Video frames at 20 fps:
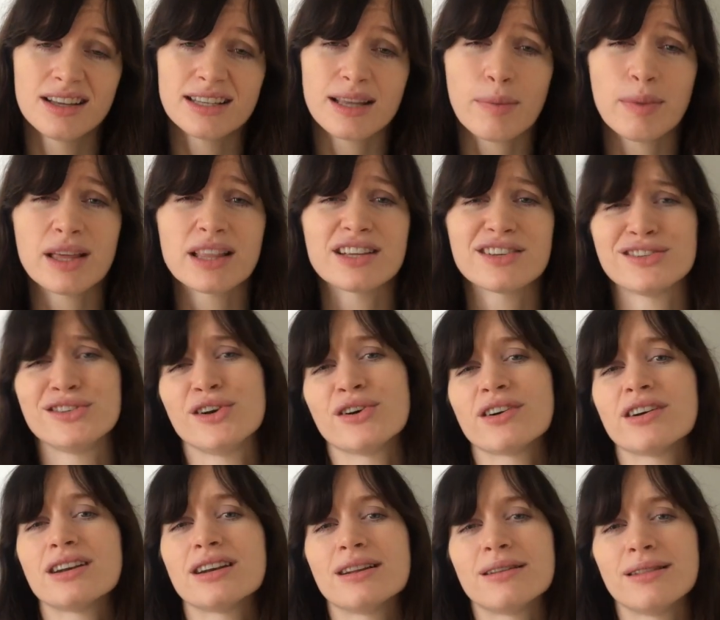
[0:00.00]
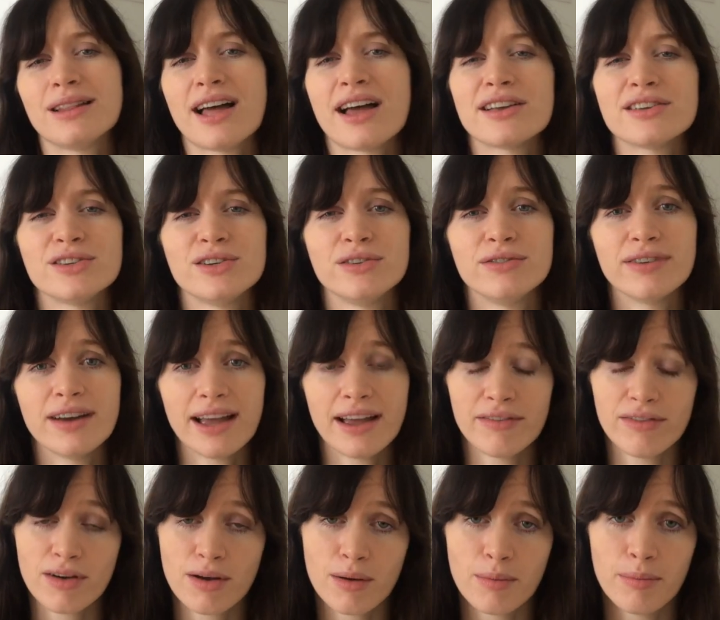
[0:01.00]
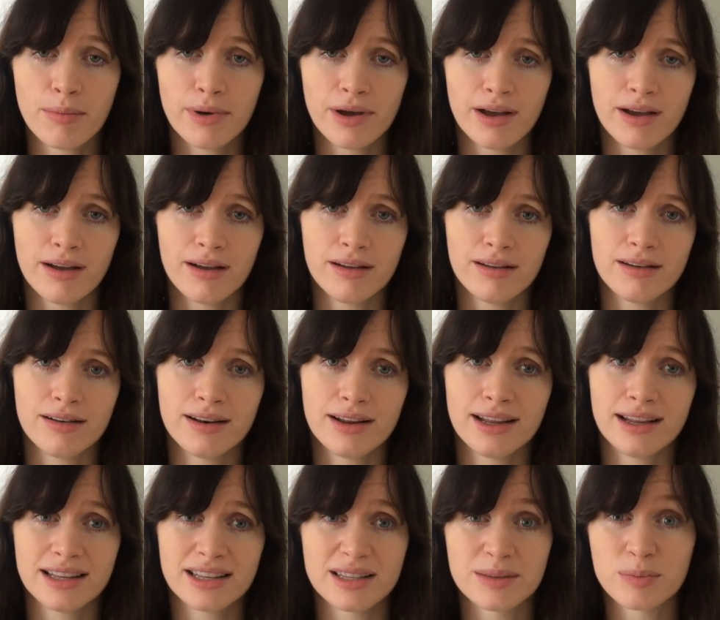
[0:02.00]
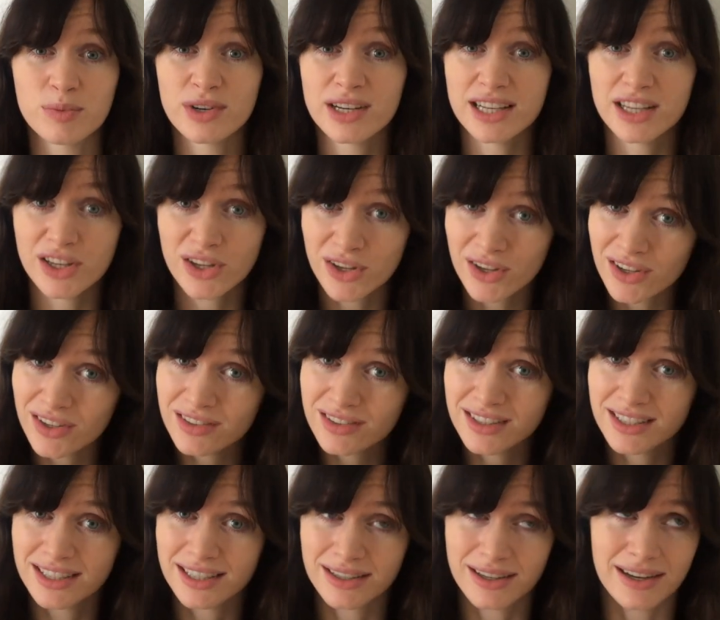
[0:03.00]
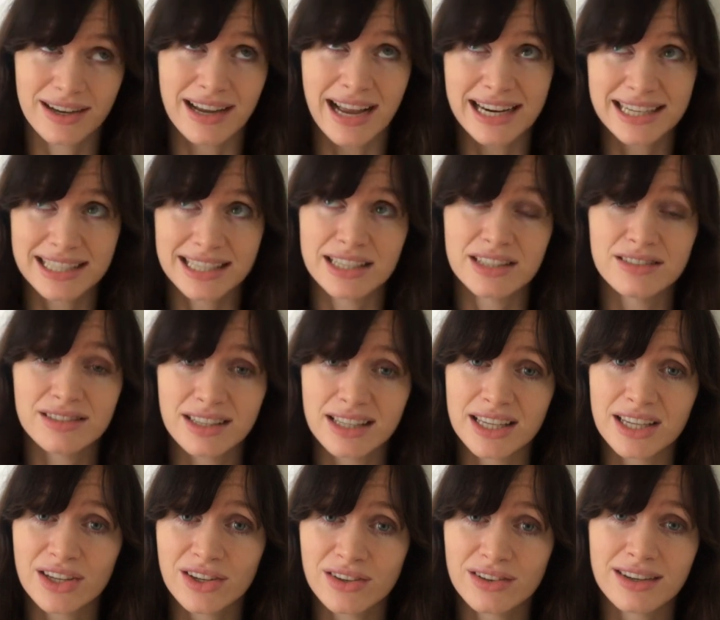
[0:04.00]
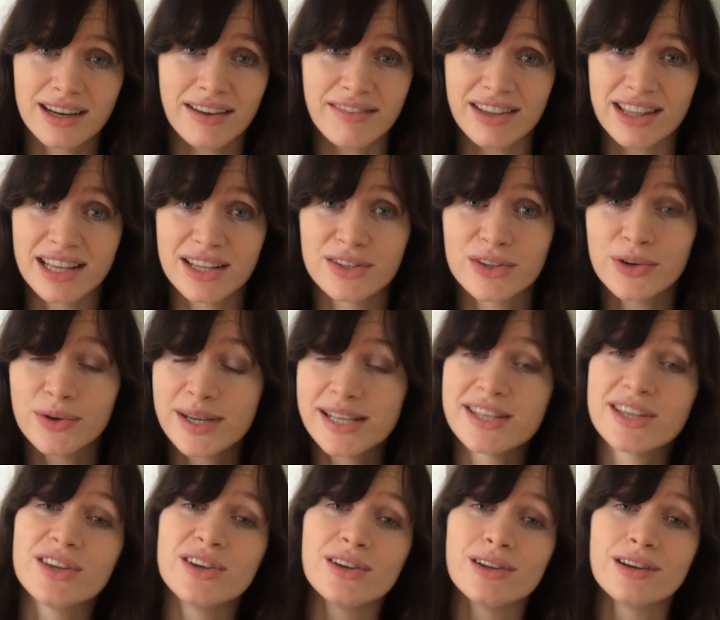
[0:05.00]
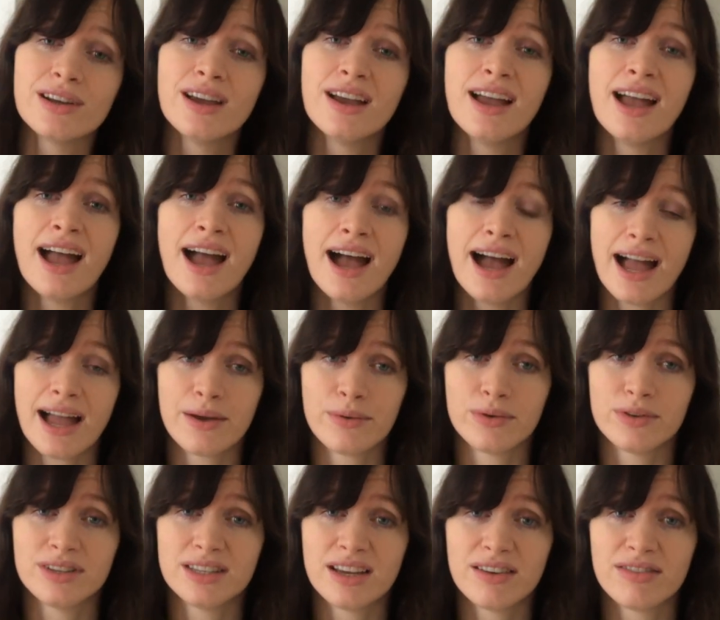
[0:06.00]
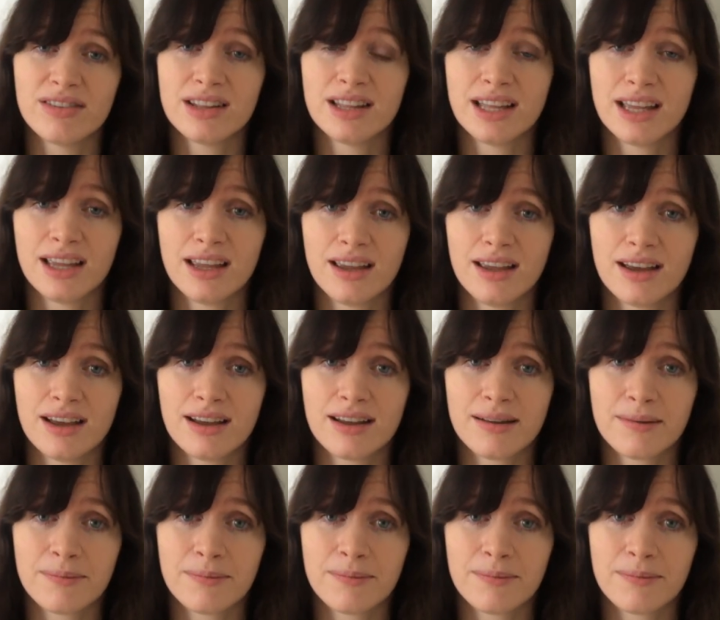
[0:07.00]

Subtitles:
something that's not going to last you forever but it's pretty cute, actually it's really cute, everything's always cute, I would definitely